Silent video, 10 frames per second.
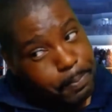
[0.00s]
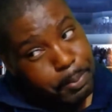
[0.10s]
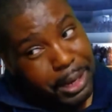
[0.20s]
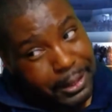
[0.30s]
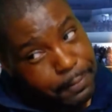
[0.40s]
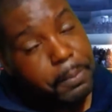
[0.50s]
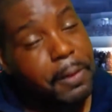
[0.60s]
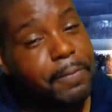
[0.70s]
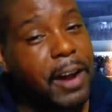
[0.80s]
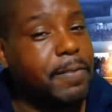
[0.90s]
But from the
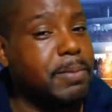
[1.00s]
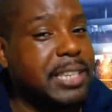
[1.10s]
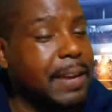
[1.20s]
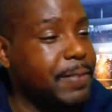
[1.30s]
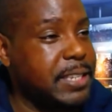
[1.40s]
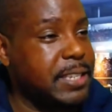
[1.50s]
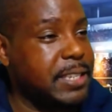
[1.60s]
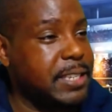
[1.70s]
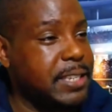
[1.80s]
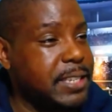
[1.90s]
fight from Safa
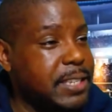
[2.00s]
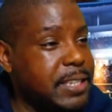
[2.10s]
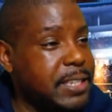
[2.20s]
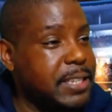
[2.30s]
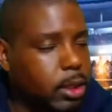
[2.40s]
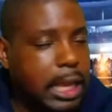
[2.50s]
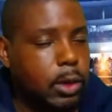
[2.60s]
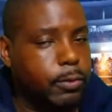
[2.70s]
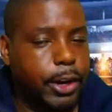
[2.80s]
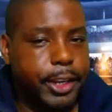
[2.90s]
Safiri, it didn't look
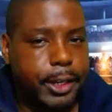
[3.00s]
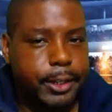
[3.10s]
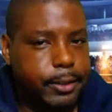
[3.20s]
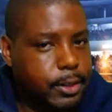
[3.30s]
very good.